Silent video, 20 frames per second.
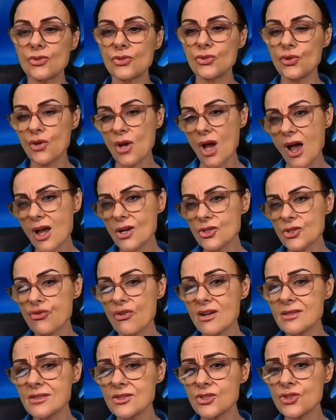you can't
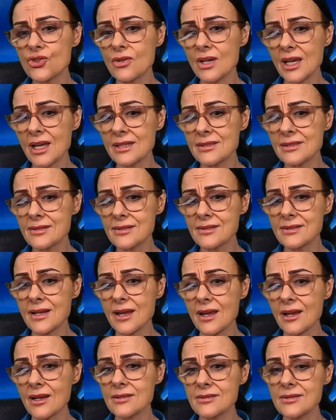trust your
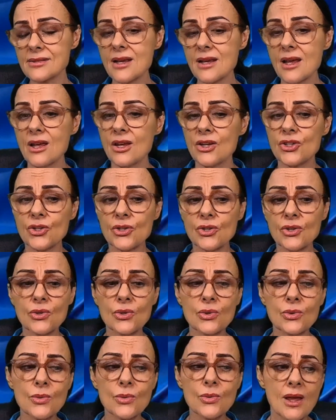instincts.
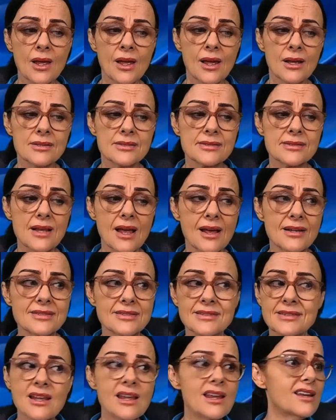You are
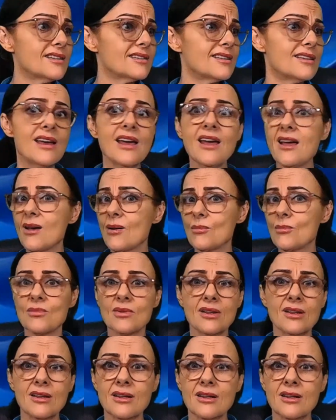seeing them.